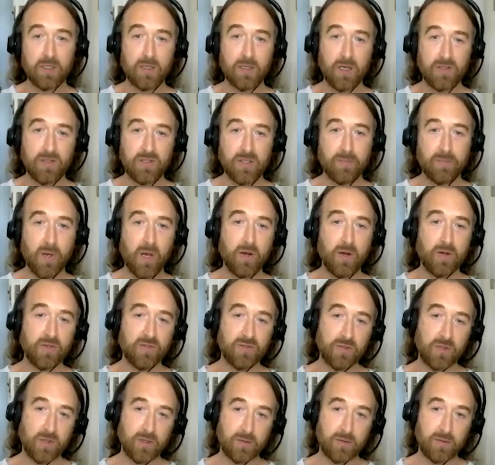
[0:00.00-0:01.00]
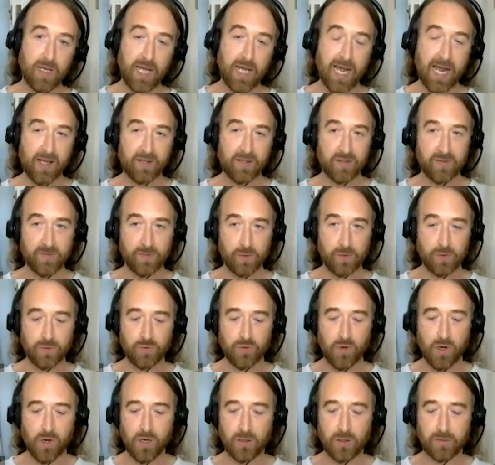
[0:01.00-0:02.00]
as opposed to at a full
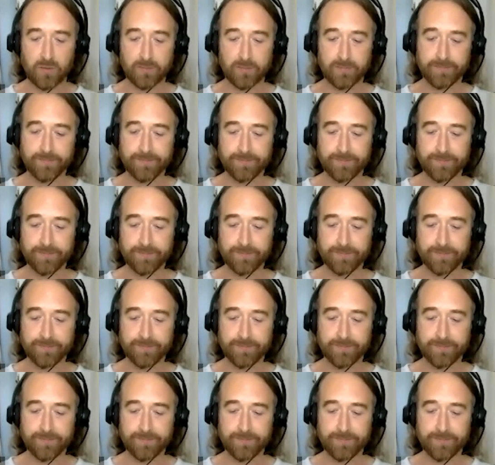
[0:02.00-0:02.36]
trial.